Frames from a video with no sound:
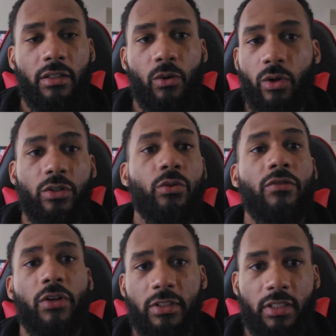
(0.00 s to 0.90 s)
or
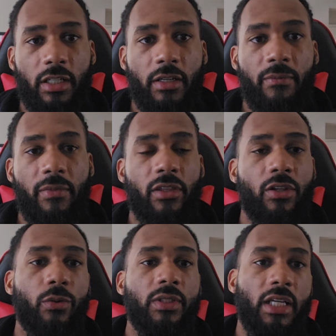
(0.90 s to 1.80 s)
university,
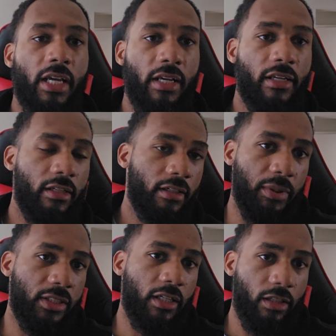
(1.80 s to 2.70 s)
you would take a
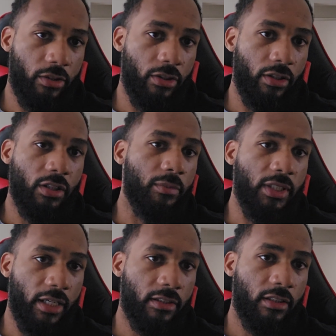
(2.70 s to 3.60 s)
particular
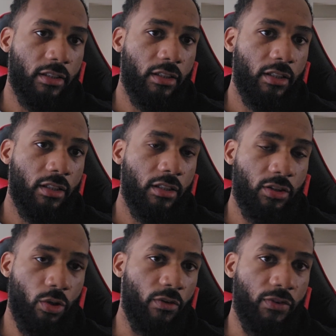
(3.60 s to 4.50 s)
subject.
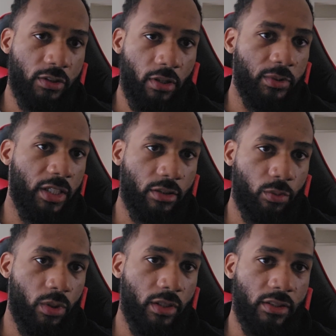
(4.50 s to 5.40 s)
So if your subject
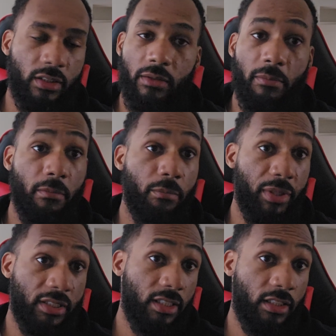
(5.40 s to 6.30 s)
was
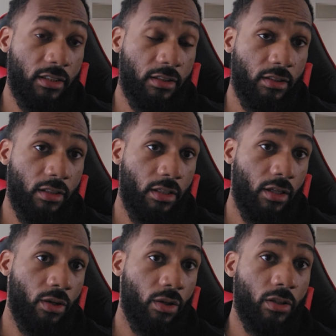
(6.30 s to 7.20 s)
business,
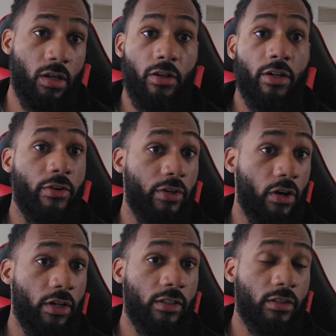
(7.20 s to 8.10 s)
culinary
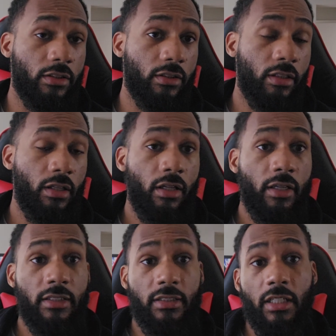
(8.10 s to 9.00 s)
arts,
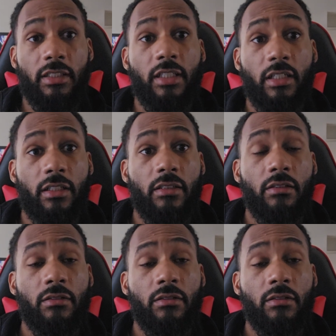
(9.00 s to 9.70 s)
teaching,